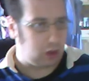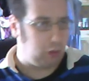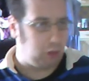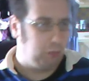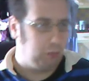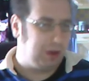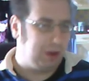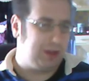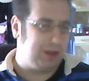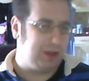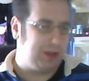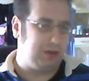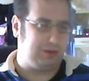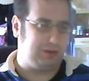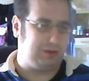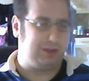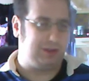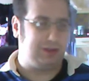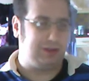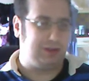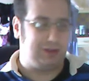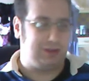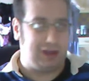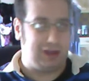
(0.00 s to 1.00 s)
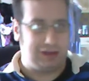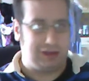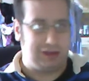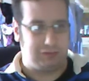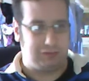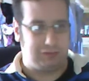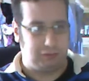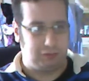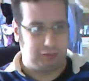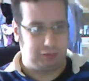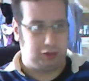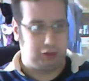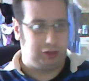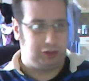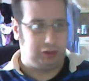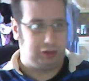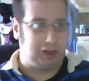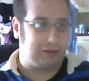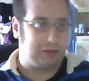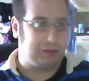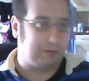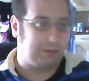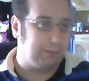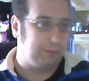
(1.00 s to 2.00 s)
What it does is it's from
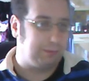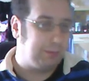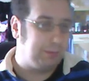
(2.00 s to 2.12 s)
Judaism.